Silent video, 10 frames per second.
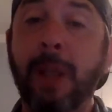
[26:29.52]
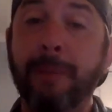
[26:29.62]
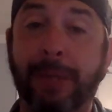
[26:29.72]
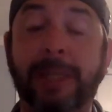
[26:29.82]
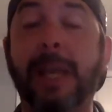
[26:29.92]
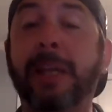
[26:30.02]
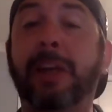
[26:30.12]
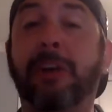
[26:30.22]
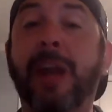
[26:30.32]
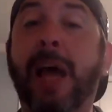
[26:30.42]
But again
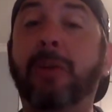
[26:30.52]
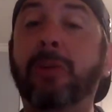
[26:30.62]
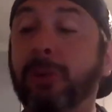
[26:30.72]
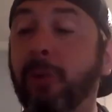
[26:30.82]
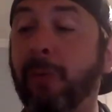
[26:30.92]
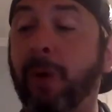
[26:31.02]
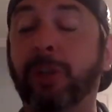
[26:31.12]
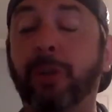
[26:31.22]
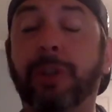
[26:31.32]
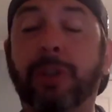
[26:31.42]
here, not only do I
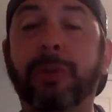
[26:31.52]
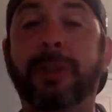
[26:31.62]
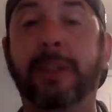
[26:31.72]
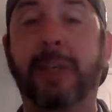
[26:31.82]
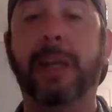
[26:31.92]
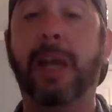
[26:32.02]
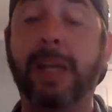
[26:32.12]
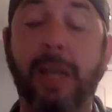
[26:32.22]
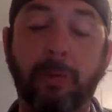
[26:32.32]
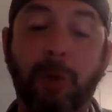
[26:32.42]
want you to use the data, I
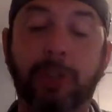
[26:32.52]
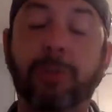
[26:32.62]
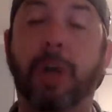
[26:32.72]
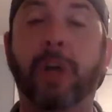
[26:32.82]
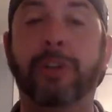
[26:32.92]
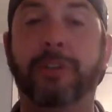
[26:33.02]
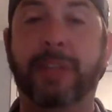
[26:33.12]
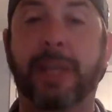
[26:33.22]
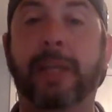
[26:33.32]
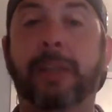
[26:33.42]
kind of want you to
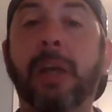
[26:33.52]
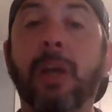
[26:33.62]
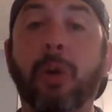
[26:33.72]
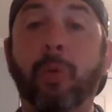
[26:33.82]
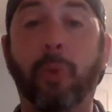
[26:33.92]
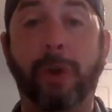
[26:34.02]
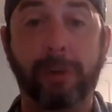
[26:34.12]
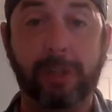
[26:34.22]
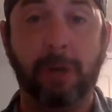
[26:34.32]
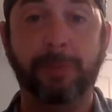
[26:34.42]
understand where
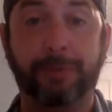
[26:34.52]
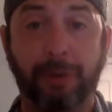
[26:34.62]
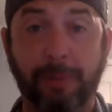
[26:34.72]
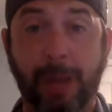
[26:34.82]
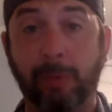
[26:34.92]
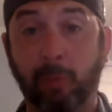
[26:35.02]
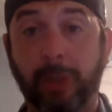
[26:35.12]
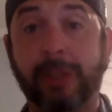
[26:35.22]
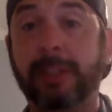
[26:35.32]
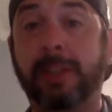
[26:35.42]
it comes from and
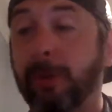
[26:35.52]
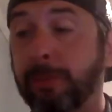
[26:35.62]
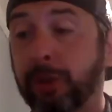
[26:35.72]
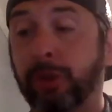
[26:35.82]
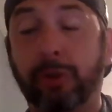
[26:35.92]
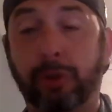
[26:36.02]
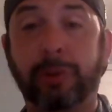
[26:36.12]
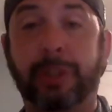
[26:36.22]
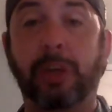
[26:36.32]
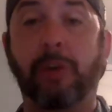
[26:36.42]
what these numbers you're
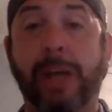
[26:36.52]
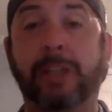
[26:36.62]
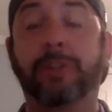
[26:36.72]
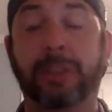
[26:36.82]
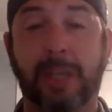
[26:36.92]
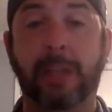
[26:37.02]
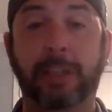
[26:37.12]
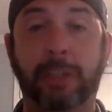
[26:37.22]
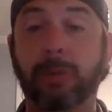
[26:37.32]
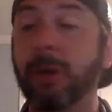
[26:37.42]
using are actually telling
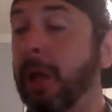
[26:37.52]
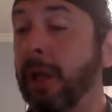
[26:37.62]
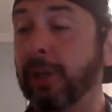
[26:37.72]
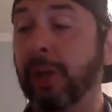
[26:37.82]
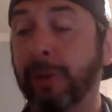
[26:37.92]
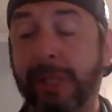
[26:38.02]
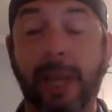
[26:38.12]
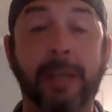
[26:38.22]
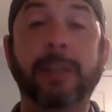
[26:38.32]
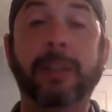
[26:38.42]
you.
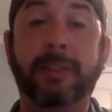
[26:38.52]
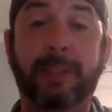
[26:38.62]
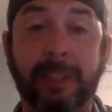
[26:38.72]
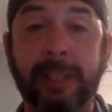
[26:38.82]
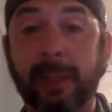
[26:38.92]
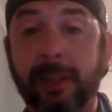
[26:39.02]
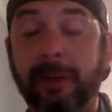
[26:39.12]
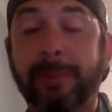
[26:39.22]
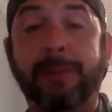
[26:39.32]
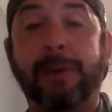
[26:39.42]
Again, seeing a
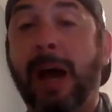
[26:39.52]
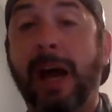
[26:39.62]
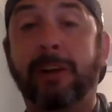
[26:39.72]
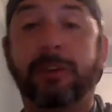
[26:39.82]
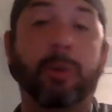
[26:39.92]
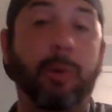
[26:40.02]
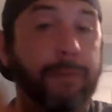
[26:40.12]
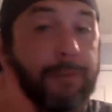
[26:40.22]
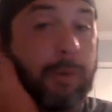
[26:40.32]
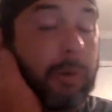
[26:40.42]
little bit of a higher
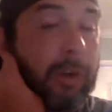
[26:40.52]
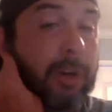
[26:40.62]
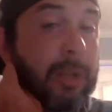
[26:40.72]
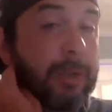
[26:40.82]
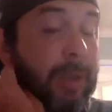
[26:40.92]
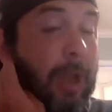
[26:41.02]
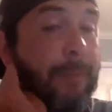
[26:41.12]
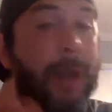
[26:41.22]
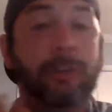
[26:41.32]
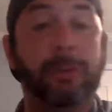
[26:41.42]
score for a
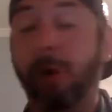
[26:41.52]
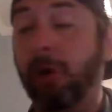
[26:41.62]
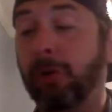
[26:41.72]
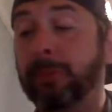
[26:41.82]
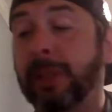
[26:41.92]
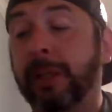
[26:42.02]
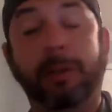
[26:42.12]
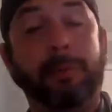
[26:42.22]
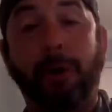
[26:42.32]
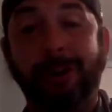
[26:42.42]
Patrick Mahomes than a
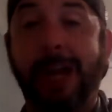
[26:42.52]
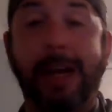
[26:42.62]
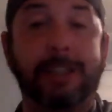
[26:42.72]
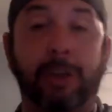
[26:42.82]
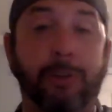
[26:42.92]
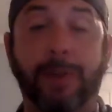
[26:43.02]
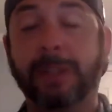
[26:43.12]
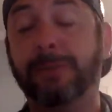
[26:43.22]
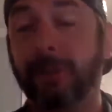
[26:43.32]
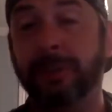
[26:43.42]
Lamar Jackson or
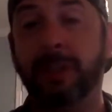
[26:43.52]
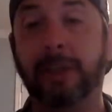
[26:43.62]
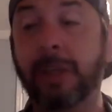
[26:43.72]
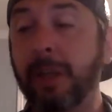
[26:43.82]
vice versa